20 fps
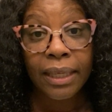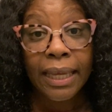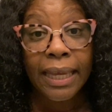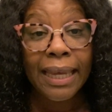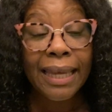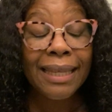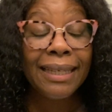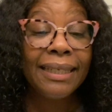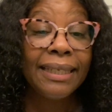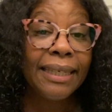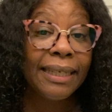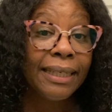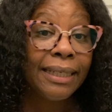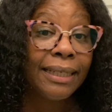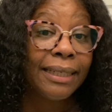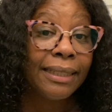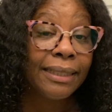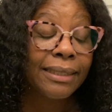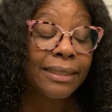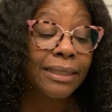And
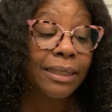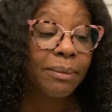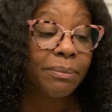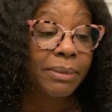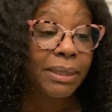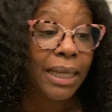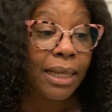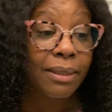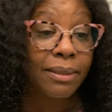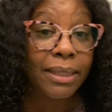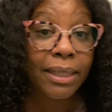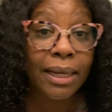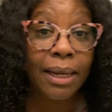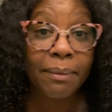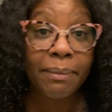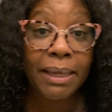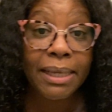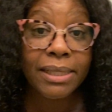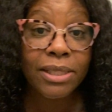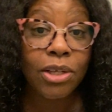then sometimes, and
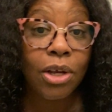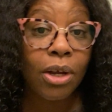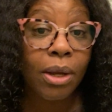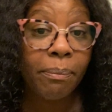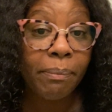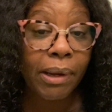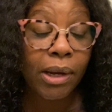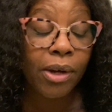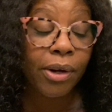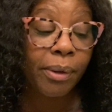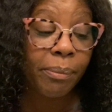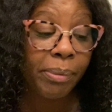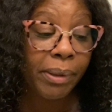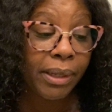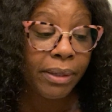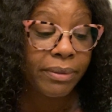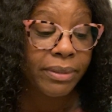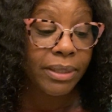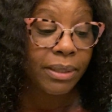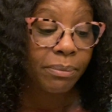I'm not talking about her
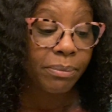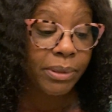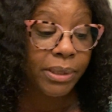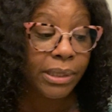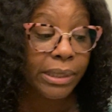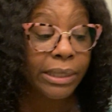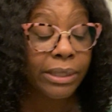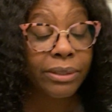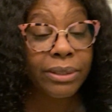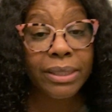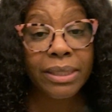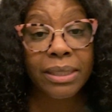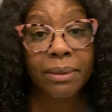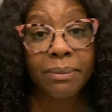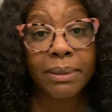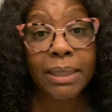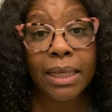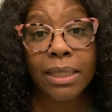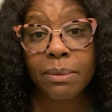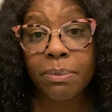parents in particular,
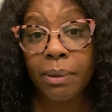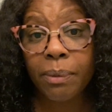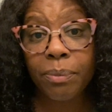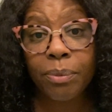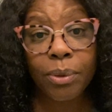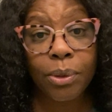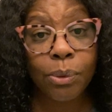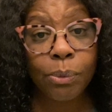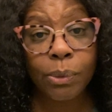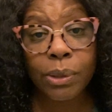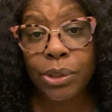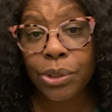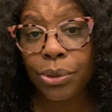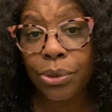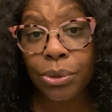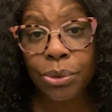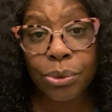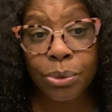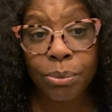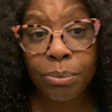sometimes people don't want you
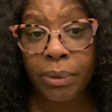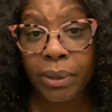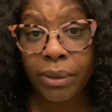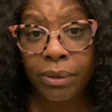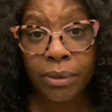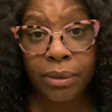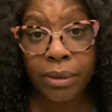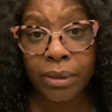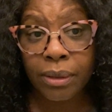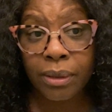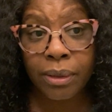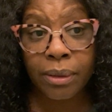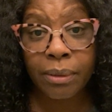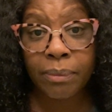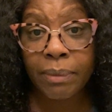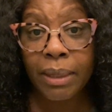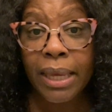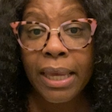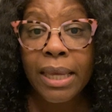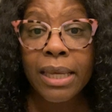to do better than
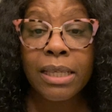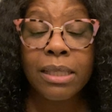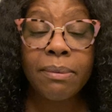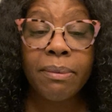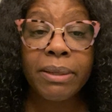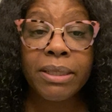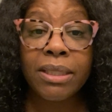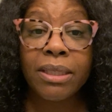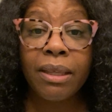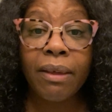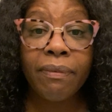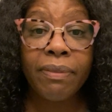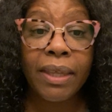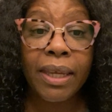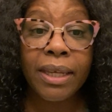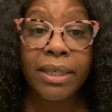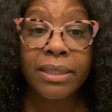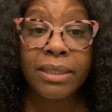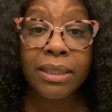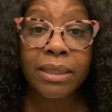them, especially if
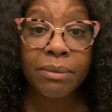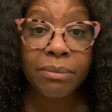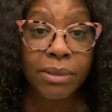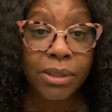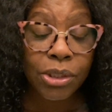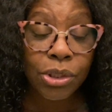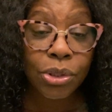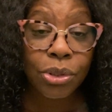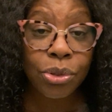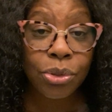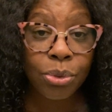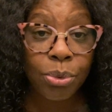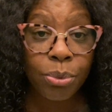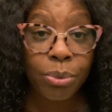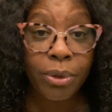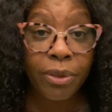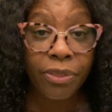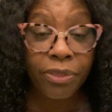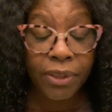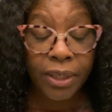they attempted to
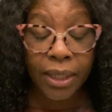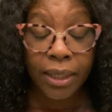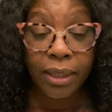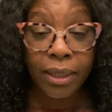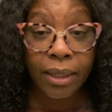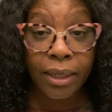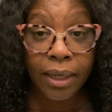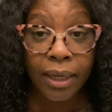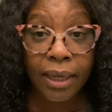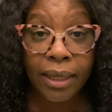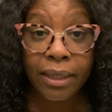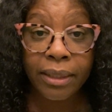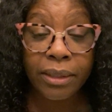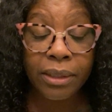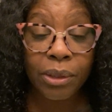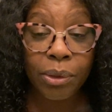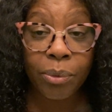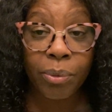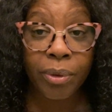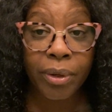do a thing and it
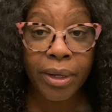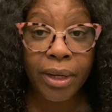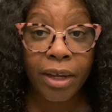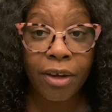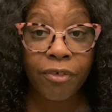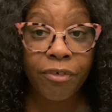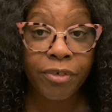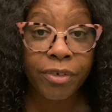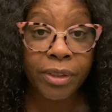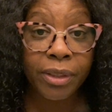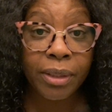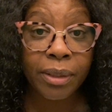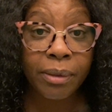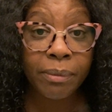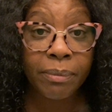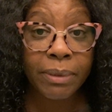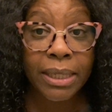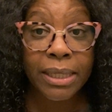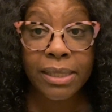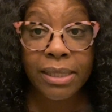didn't work out for
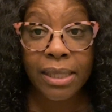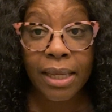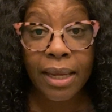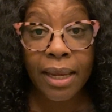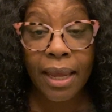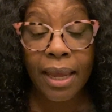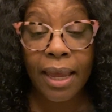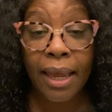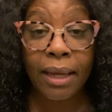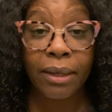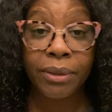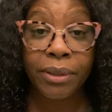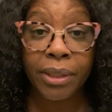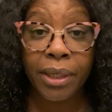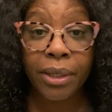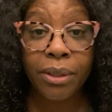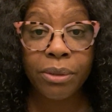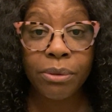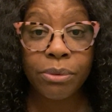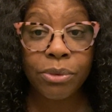them. And it's like, how
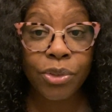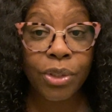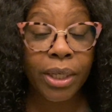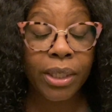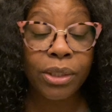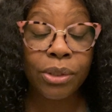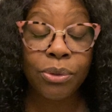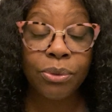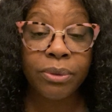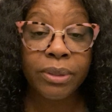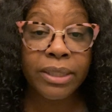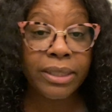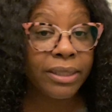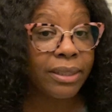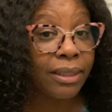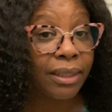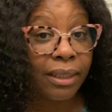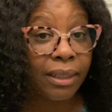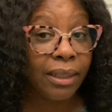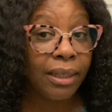dare you try to do this
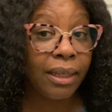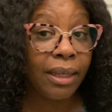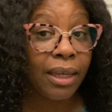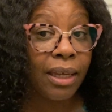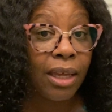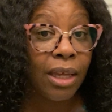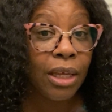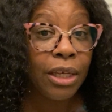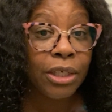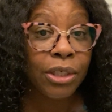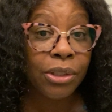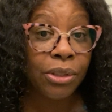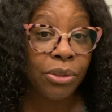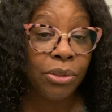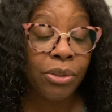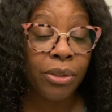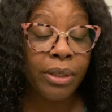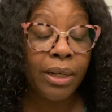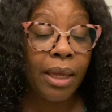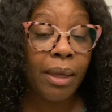thing?
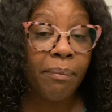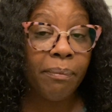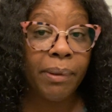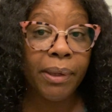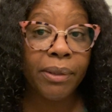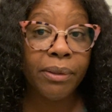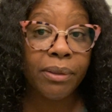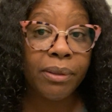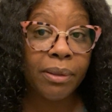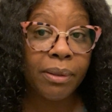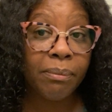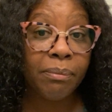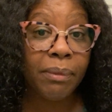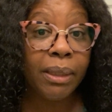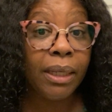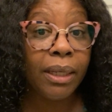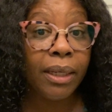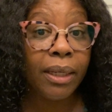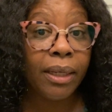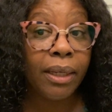You're not better than
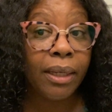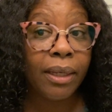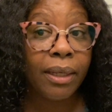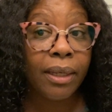me.